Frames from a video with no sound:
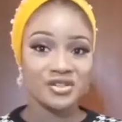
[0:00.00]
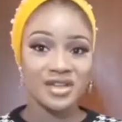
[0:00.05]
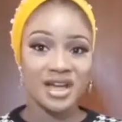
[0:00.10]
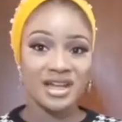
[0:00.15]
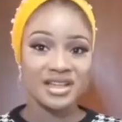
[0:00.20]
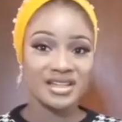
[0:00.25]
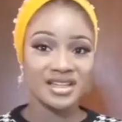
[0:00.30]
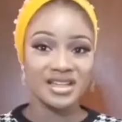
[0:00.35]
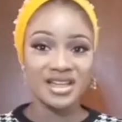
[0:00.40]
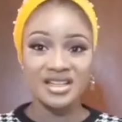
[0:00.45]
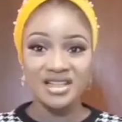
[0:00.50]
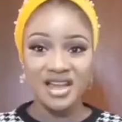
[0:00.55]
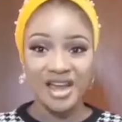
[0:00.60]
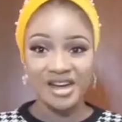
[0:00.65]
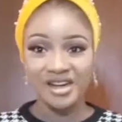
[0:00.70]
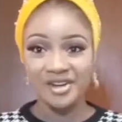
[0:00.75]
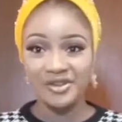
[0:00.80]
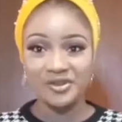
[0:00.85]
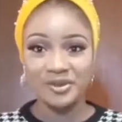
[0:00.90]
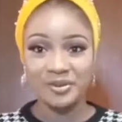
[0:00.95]
I didn't get
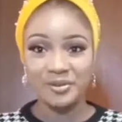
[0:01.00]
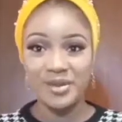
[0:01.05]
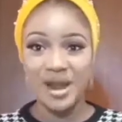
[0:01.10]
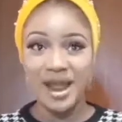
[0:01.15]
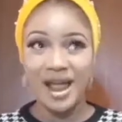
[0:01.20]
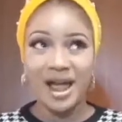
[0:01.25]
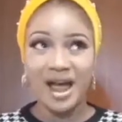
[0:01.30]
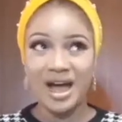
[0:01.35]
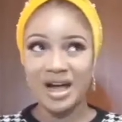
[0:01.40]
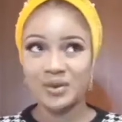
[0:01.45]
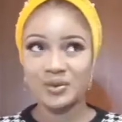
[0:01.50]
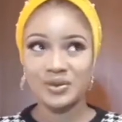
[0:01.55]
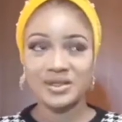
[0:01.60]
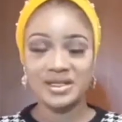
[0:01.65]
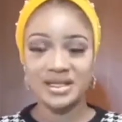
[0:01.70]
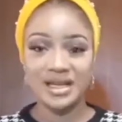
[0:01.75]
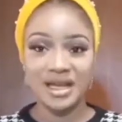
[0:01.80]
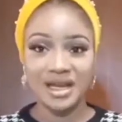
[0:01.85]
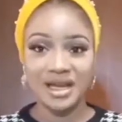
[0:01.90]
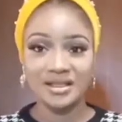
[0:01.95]
any from
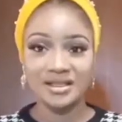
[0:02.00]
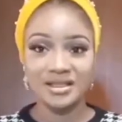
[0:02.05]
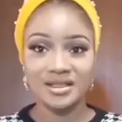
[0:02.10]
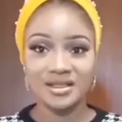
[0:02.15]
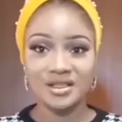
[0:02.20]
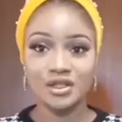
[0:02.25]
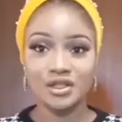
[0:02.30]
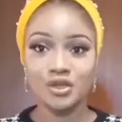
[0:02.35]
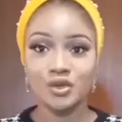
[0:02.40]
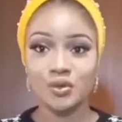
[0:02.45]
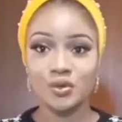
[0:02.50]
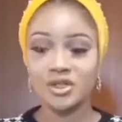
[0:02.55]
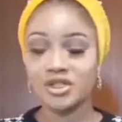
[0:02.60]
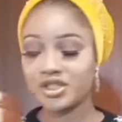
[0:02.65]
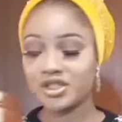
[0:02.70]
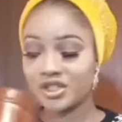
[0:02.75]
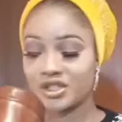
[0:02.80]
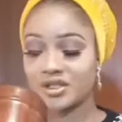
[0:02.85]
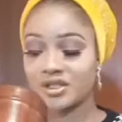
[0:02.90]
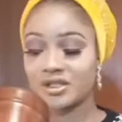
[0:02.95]
outside. These are your
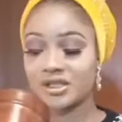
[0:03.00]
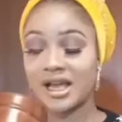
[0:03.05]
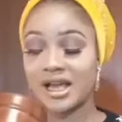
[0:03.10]
questions.